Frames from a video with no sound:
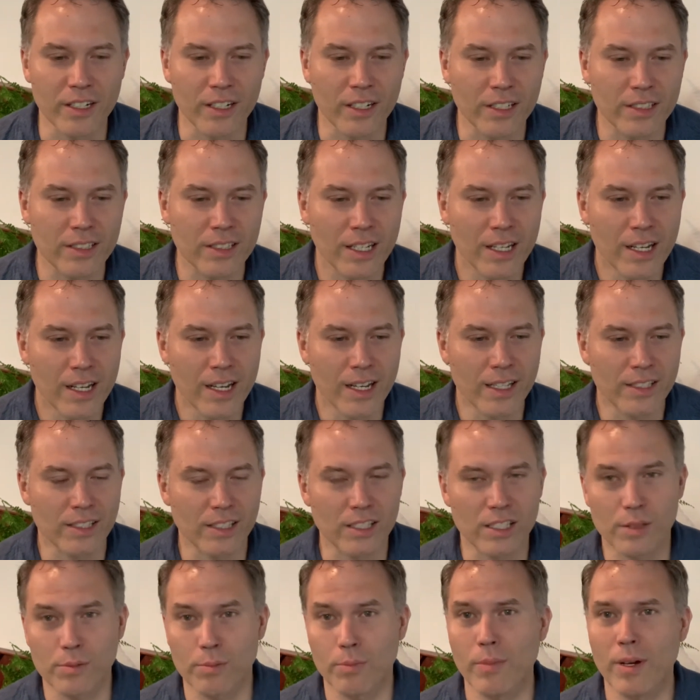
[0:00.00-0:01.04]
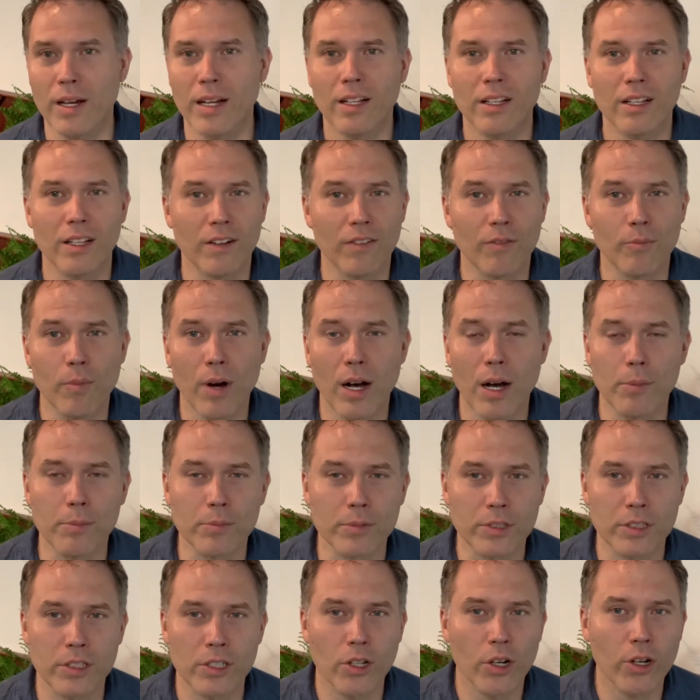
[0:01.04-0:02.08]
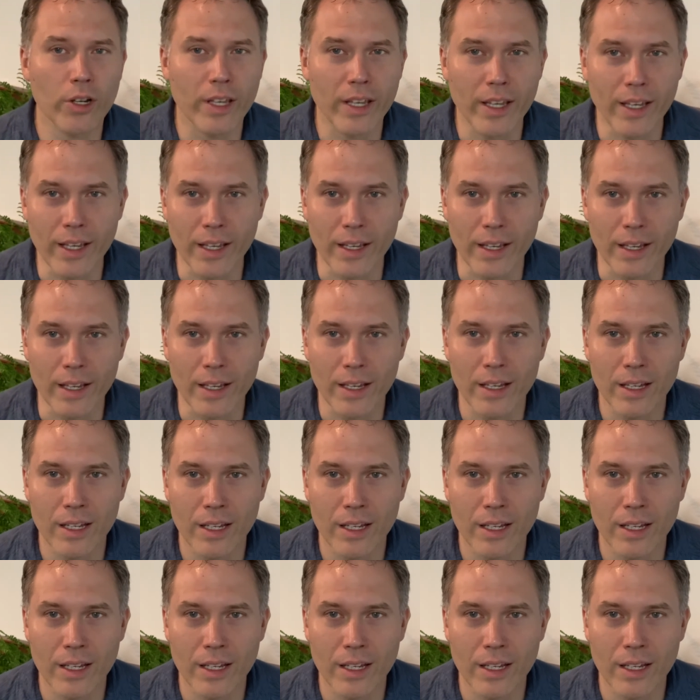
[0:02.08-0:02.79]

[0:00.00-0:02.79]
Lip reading: It's the smell of mom's cooking